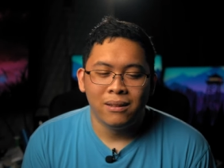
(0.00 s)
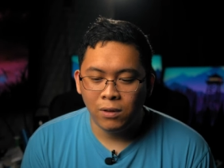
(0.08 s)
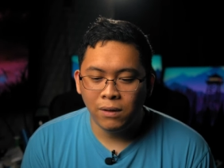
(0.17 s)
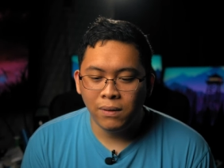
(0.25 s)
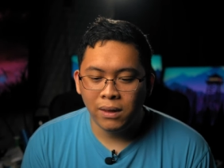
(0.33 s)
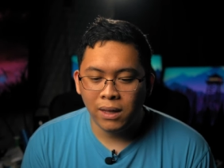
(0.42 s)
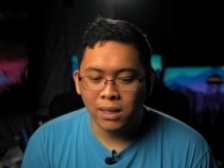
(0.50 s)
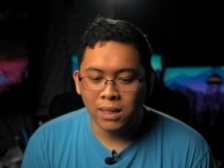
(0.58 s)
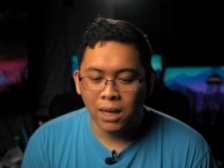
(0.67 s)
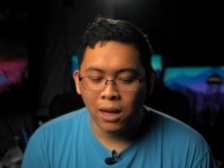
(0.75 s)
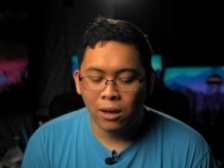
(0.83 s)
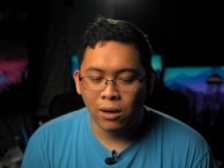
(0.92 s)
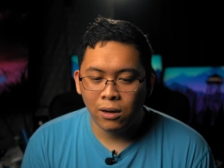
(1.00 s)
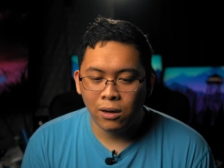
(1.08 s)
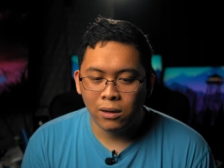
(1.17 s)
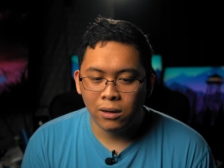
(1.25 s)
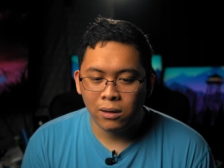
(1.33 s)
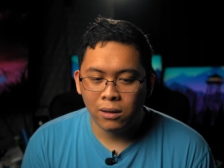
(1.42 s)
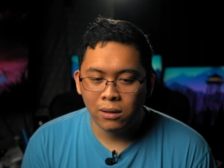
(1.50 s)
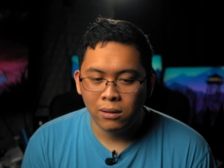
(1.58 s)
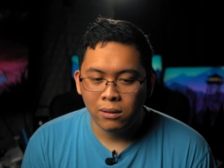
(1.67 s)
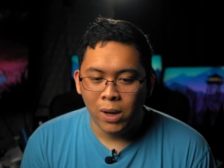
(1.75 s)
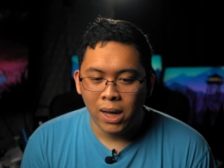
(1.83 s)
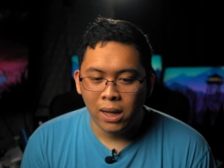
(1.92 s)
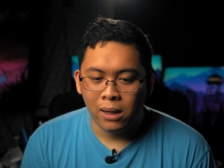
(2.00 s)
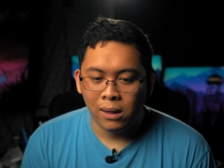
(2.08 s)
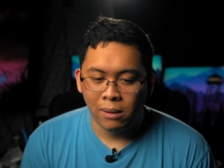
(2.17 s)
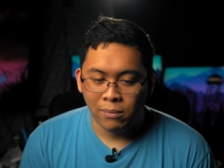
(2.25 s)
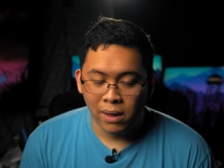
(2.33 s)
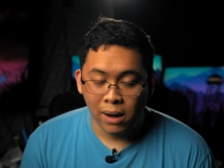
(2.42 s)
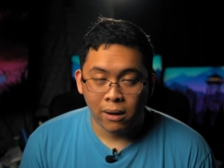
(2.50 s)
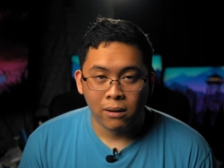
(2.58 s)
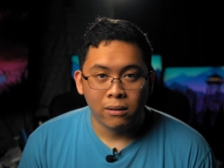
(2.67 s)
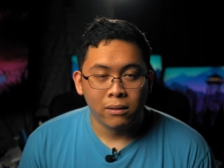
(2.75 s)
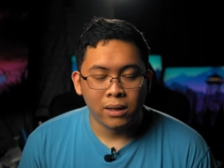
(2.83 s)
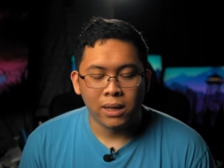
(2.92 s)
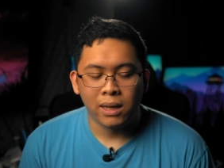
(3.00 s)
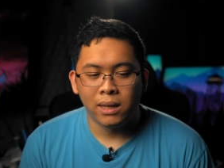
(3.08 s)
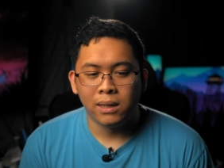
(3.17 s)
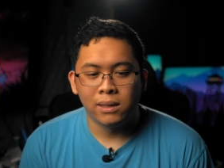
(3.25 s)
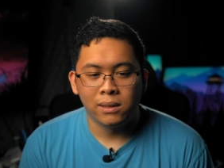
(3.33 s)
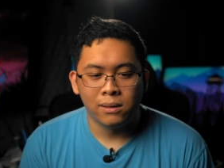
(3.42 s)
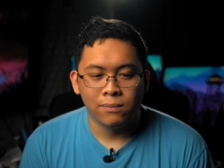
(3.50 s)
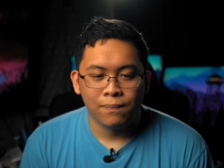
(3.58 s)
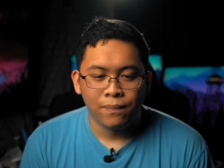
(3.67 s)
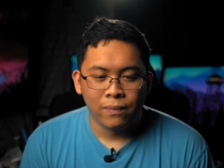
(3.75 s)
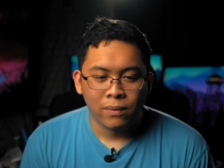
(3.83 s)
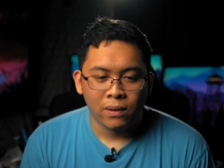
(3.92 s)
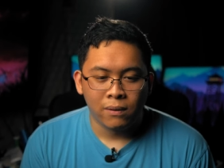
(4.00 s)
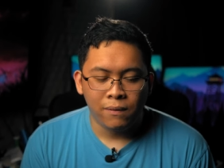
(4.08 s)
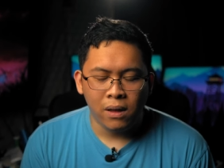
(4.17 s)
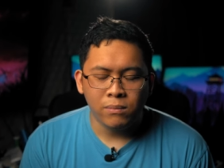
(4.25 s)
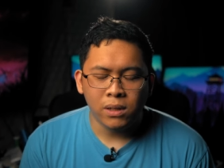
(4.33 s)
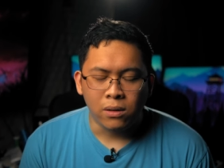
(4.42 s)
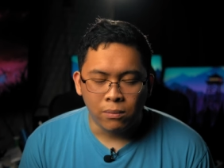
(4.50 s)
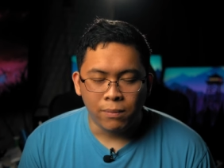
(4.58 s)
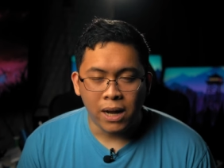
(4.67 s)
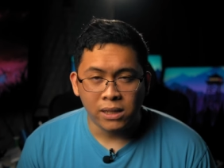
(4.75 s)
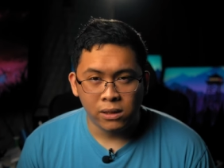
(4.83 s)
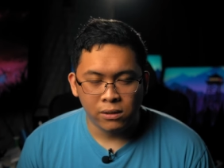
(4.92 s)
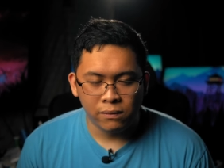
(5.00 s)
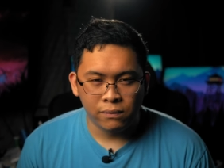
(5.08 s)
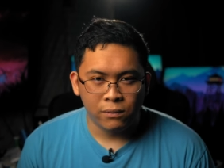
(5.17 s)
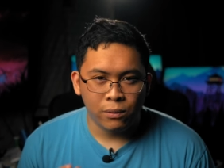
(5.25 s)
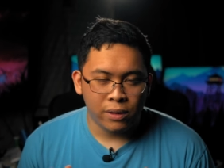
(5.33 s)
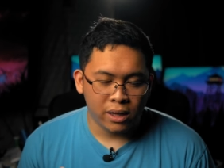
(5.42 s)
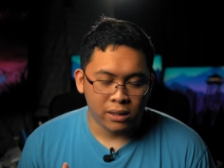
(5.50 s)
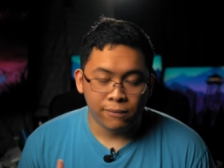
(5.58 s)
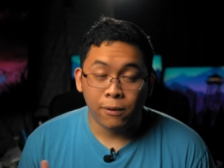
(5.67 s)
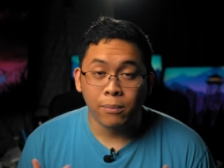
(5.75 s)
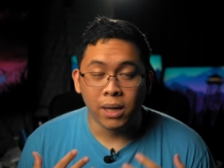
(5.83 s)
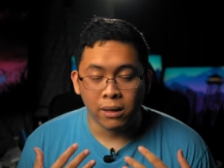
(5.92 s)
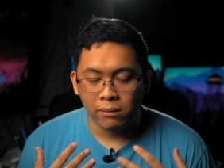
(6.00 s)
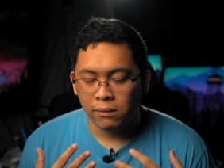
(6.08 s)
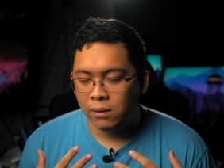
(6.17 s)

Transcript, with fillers: One of the things that I learned while I'm there is films are comprised of two things for me.